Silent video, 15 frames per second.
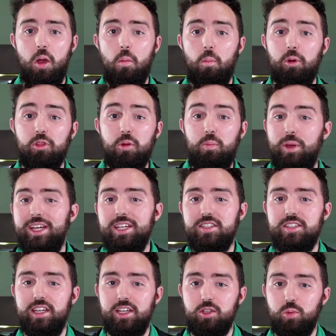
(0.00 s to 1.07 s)
But the biggest
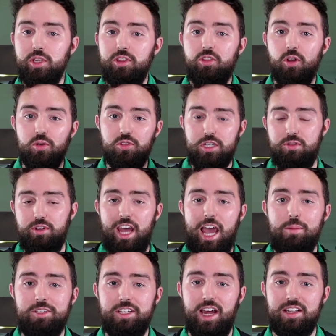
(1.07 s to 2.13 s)
thing is with those different
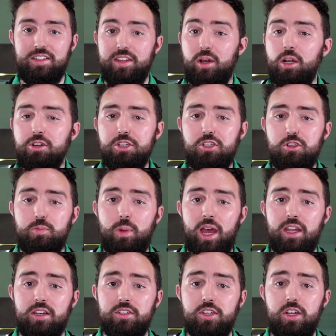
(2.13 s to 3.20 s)
habitats, they don't actually
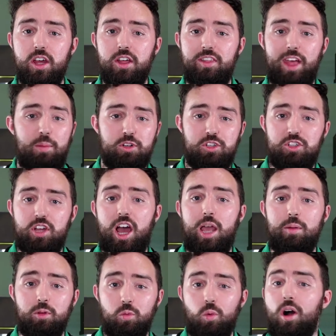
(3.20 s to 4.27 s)
spend that much time
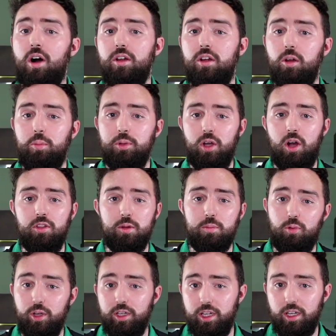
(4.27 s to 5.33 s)
in water beyond the
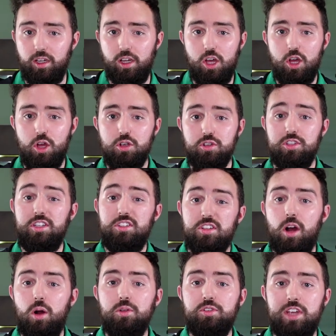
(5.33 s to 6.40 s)
breeding. So these
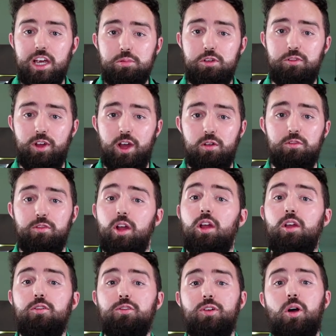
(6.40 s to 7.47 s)
toads can actually be found very
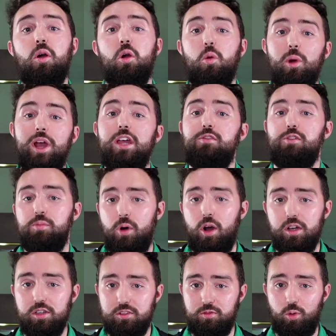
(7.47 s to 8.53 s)
far away from
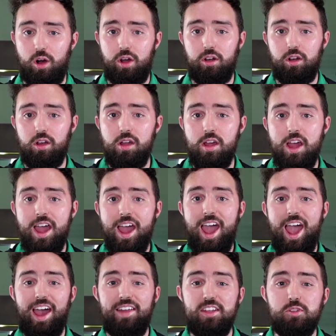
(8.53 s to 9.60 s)
bodies of water,
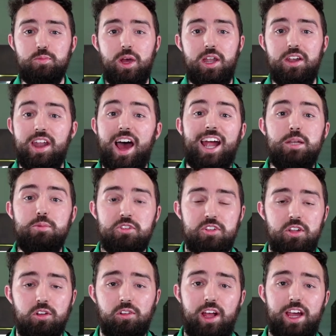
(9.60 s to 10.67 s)
and they spend 90% of
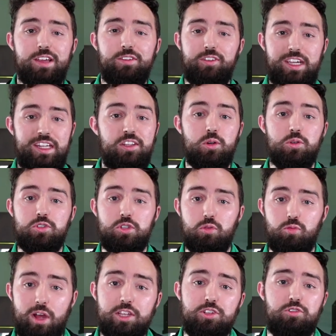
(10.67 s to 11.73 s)
their life in those
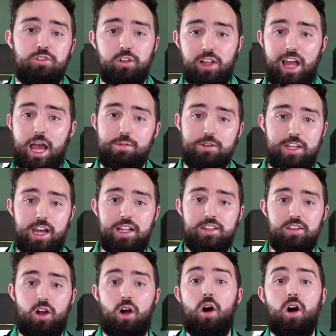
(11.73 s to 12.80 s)
terrestrial habitats,
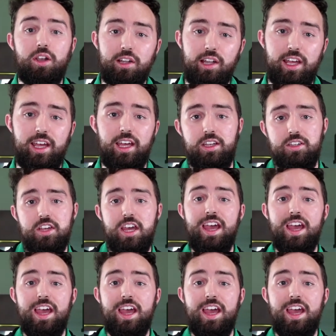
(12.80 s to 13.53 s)
on land,